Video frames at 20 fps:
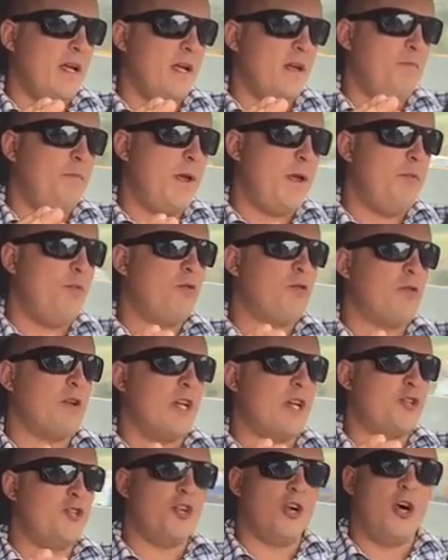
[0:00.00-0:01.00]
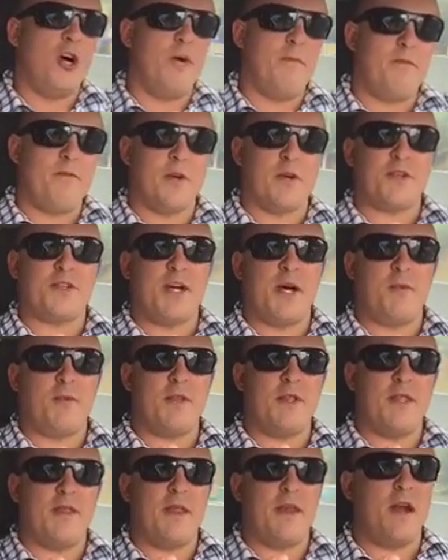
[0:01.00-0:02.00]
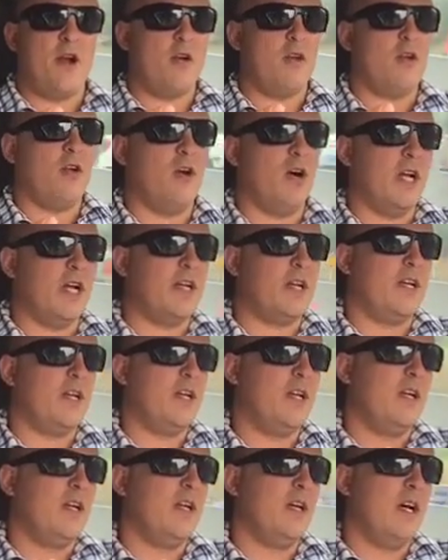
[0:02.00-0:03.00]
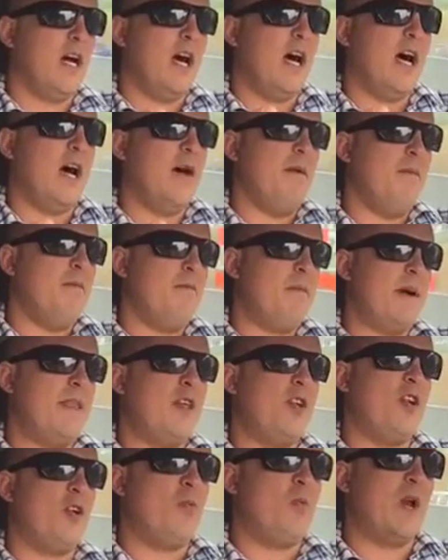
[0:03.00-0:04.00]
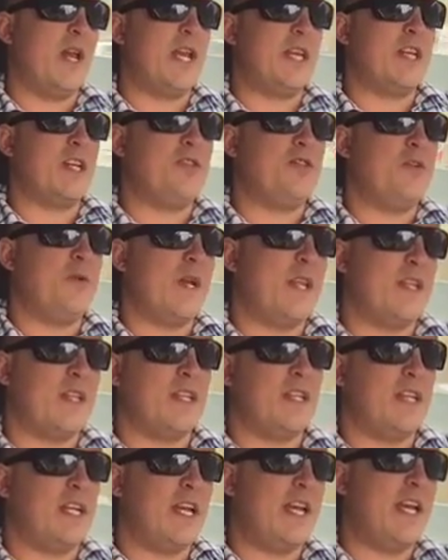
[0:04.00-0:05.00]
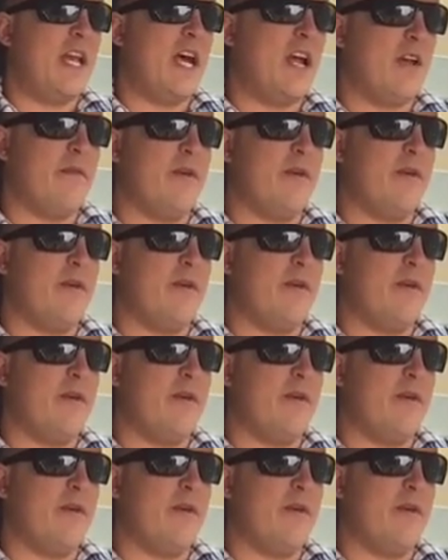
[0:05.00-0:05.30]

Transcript: people are in a job, for example, that they don't like, um, but they're not willing to do anything to get out of